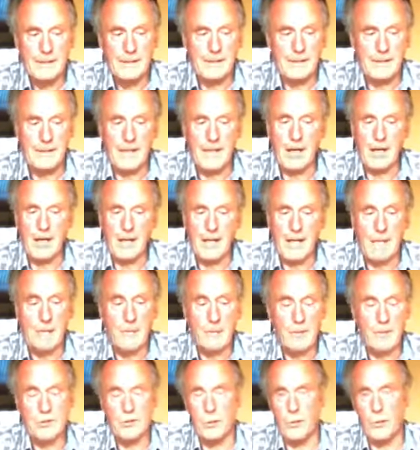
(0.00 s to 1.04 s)
The car then
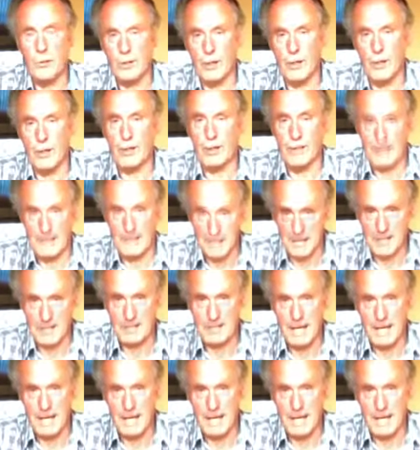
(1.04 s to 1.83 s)
was sold on, and yes,